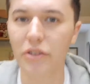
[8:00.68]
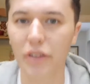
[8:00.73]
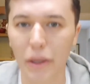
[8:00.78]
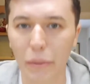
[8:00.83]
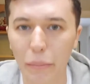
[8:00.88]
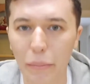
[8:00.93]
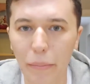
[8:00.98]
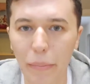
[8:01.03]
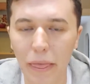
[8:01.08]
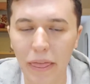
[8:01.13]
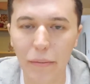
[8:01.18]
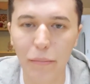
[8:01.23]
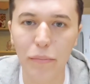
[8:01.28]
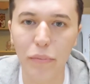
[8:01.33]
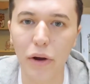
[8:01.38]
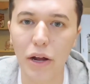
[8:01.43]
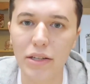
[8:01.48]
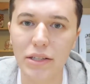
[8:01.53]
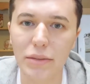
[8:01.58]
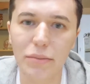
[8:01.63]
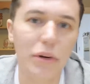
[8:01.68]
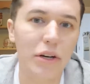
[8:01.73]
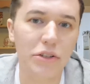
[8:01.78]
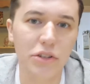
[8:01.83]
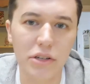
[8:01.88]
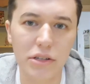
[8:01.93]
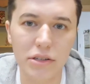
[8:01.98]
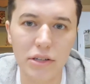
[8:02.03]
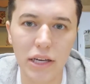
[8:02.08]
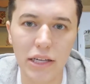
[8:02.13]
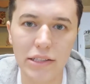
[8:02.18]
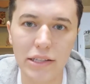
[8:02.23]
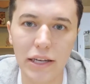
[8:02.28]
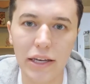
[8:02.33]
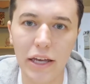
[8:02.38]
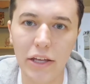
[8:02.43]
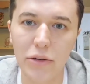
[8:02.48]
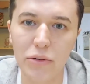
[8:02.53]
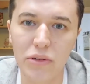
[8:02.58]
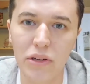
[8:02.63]
or like bronzing brushes, things like
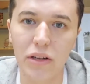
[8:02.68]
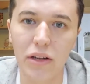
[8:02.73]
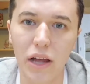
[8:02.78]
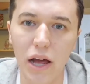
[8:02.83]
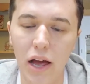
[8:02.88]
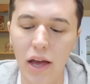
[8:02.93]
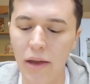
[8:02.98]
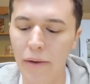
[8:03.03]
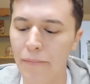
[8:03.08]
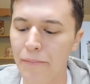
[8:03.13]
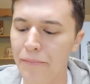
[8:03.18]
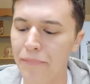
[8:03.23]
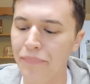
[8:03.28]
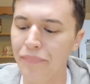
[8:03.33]
I use a lot.